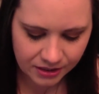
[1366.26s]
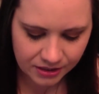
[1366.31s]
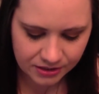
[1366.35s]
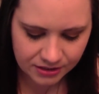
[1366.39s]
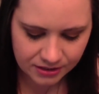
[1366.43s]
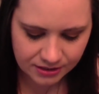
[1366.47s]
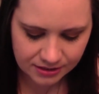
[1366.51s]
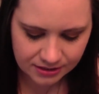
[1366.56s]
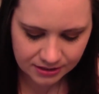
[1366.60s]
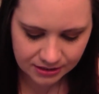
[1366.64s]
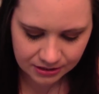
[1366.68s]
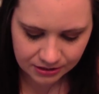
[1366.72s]

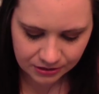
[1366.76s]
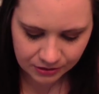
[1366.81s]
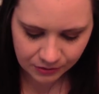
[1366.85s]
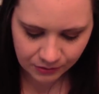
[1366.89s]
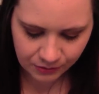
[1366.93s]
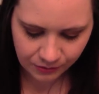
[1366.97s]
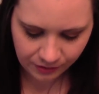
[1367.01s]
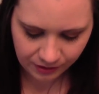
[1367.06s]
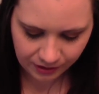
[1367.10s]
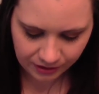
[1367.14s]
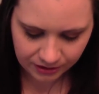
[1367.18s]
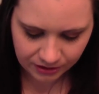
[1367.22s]

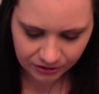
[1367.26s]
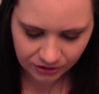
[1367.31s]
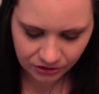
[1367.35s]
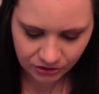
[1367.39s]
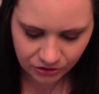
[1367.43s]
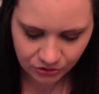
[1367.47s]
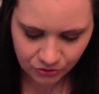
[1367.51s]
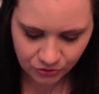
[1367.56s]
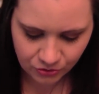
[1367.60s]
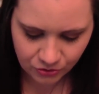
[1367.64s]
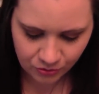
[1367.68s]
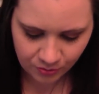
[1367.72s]
So
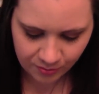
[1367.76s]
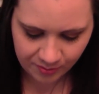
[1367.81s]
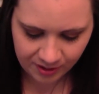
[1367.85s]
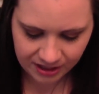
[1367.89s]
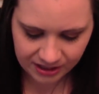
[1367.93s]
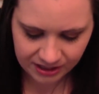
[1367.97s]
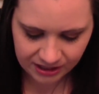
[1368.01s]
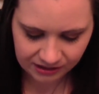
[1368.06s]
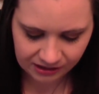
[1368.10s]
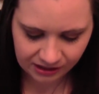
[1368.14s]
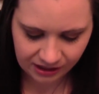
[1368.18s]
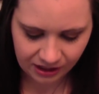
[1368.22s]
you
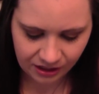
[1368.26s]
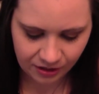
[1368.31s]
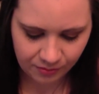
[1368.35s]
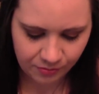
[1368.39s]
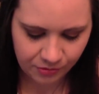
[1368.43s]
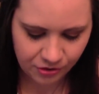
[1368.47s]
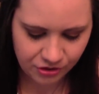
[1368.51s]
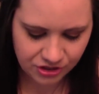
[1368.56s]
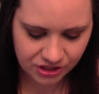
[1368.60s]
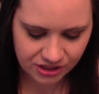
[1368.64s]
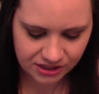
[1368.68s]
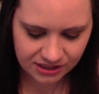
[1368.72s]
might need like an
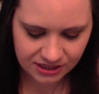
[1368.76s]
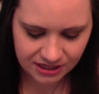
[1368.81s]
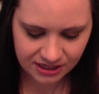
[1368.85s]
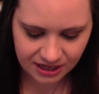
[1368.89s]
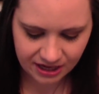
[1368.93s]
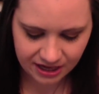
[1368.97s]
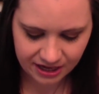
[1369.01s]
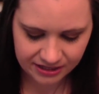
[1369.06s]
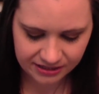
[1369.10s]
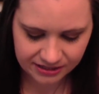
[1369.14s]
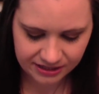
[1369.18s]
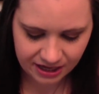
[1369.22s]
emergency
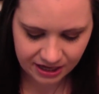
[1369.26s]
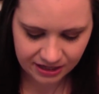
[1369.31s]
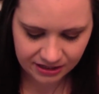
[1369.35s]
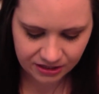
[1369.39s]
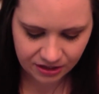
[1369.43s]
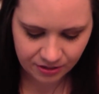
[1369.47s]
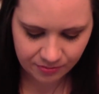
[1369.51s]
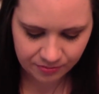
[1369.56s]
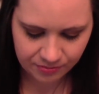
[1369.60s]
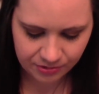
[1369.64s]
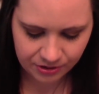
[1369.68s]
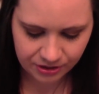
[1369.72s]
contact
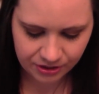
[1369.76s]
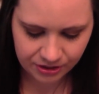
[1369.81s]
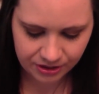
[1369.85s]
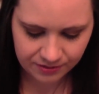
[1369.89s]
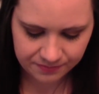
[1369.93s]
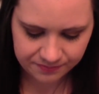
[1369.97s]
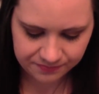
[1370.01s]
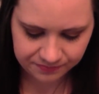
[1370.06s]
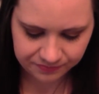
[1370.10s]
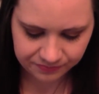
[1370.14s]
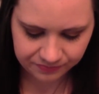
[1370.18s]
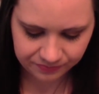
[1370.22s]

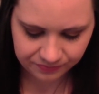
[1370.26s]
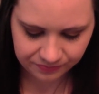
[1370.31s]
number.